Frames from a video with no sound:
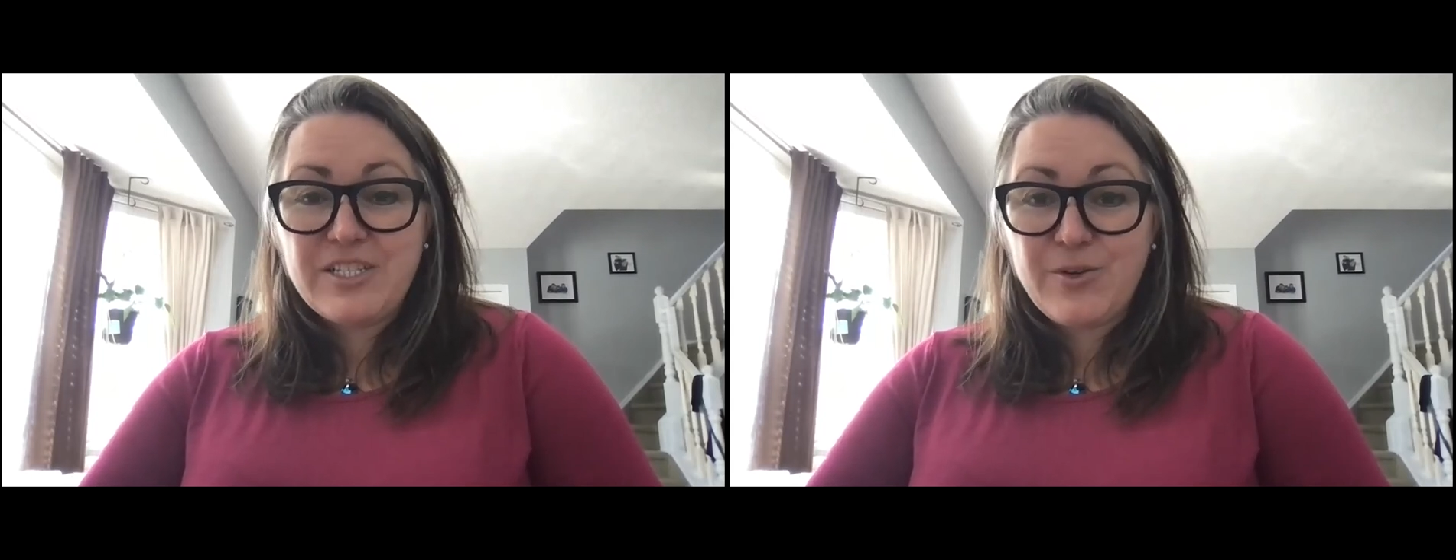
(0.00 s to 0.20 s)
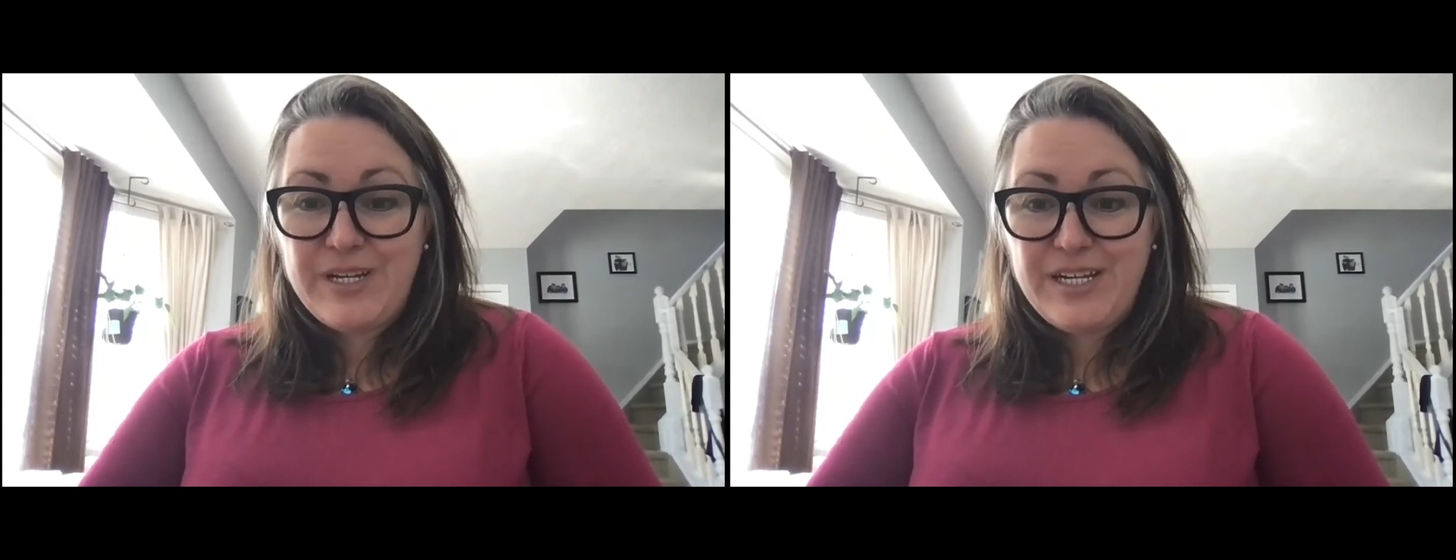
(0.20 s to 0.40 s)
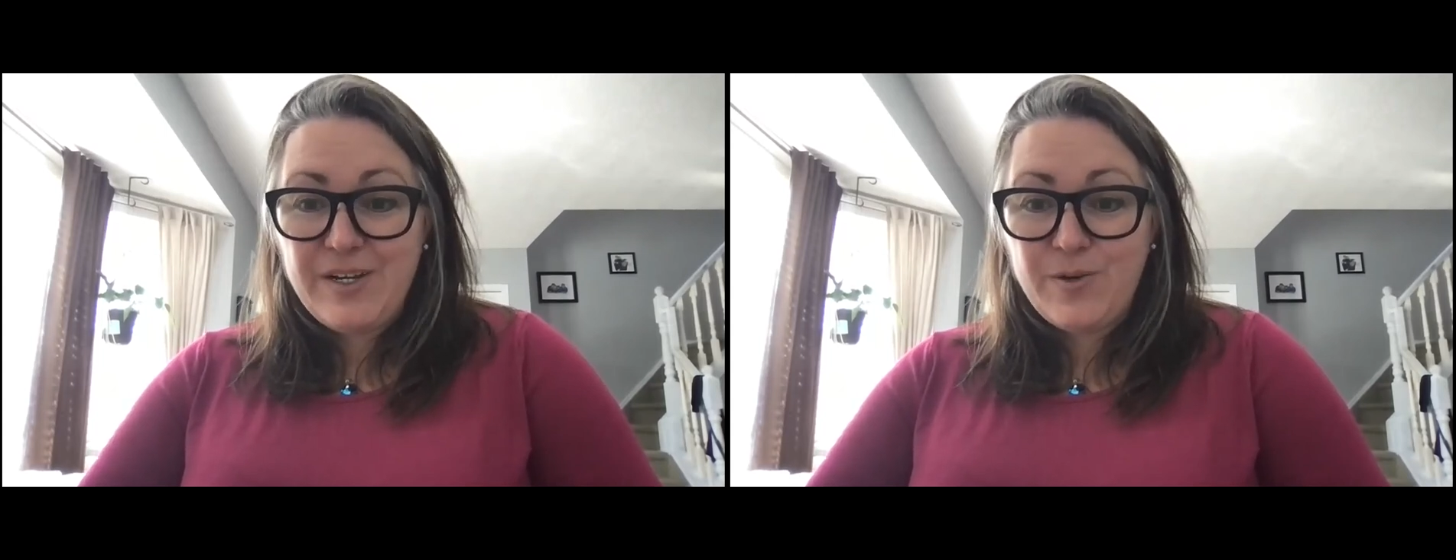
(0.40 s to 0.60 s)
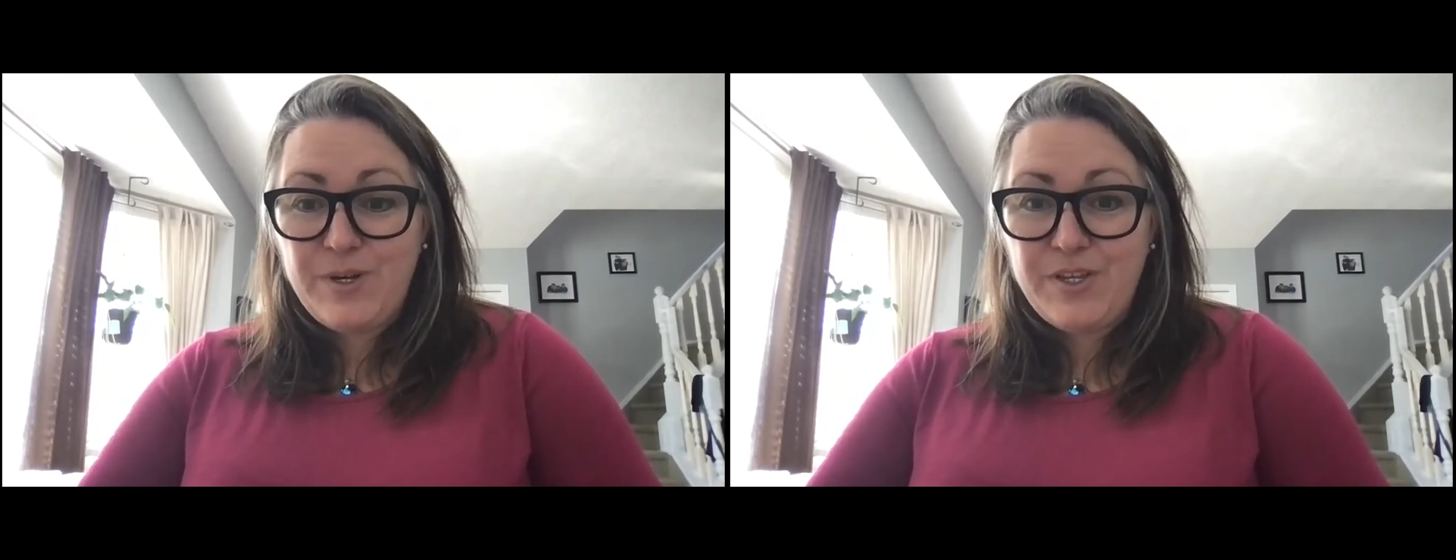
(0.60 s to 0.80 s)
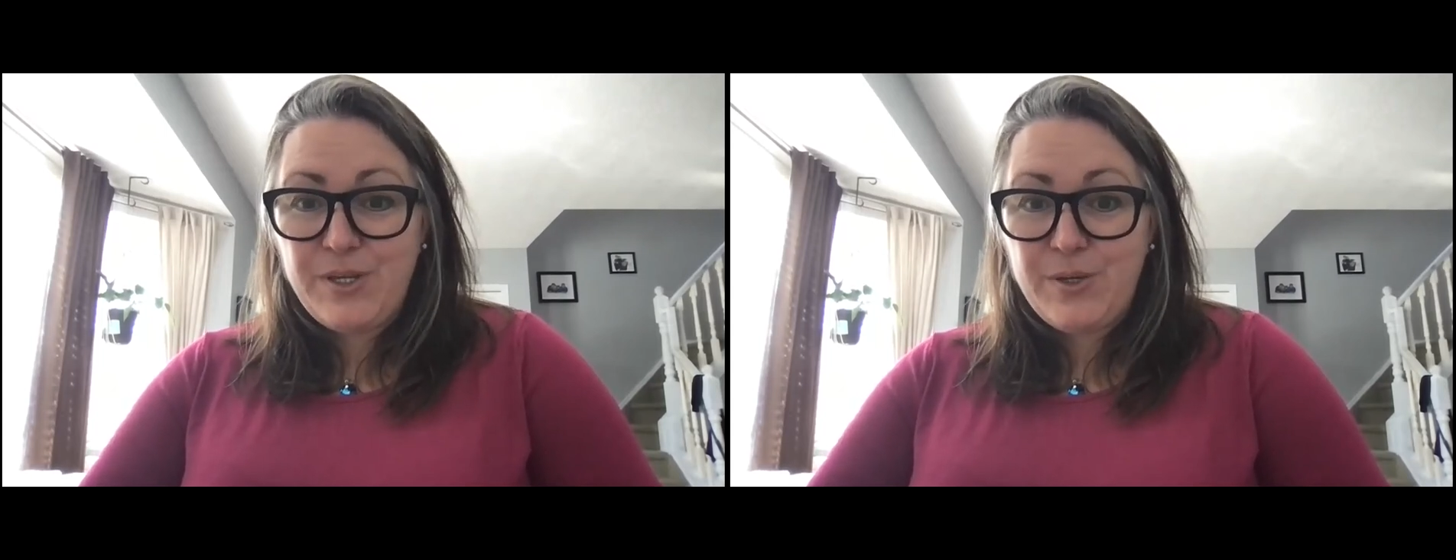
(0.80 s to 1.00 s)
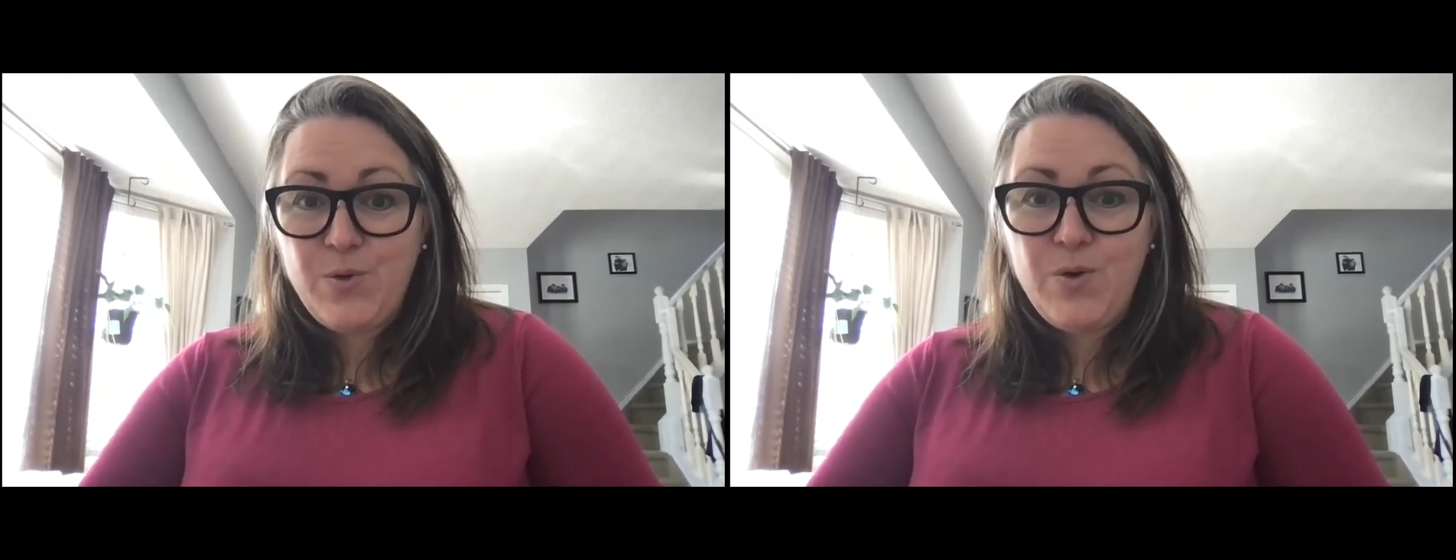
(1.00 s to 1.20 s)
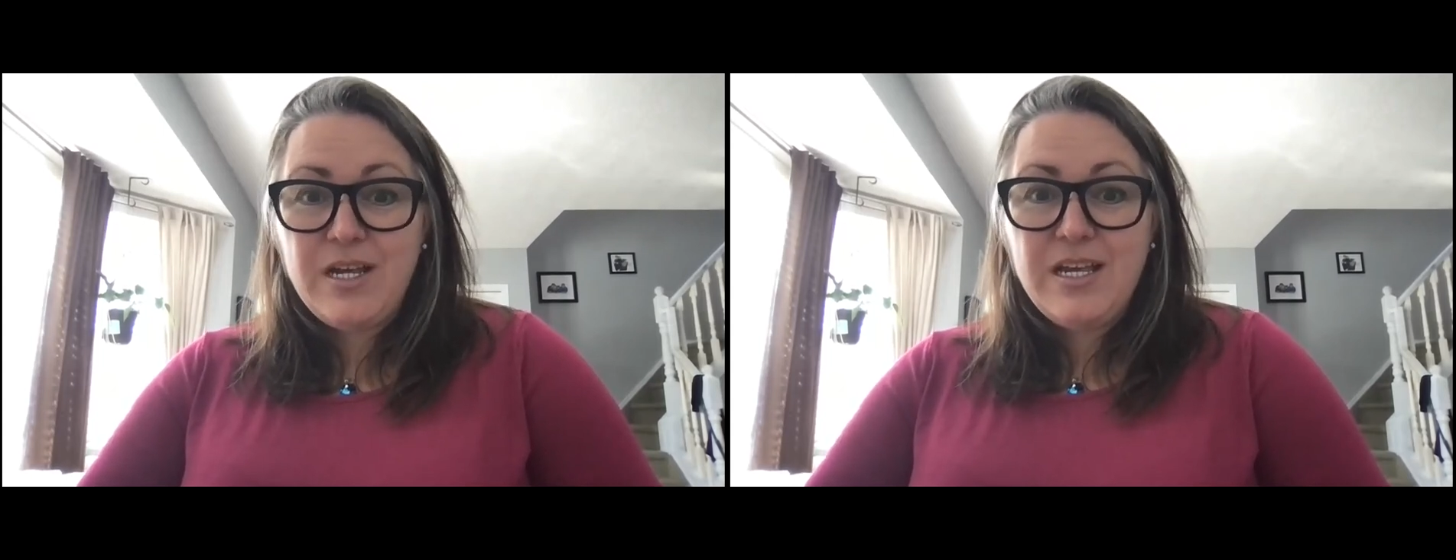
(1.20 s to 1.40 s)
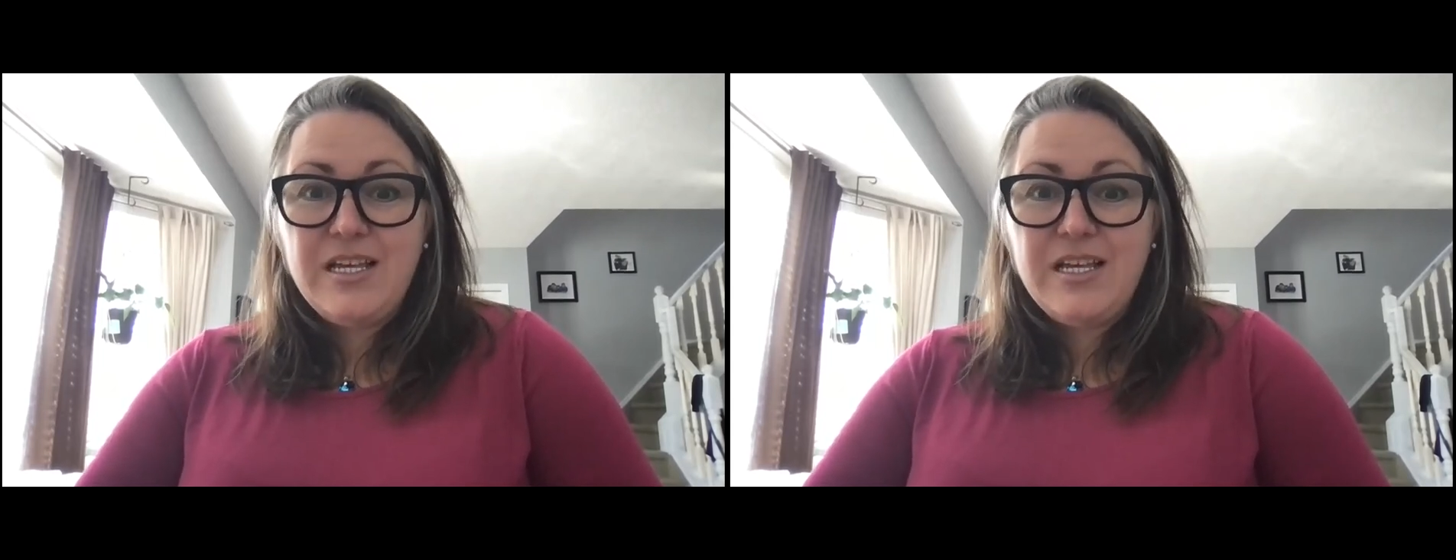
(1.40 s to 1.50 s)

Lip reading: screen here with you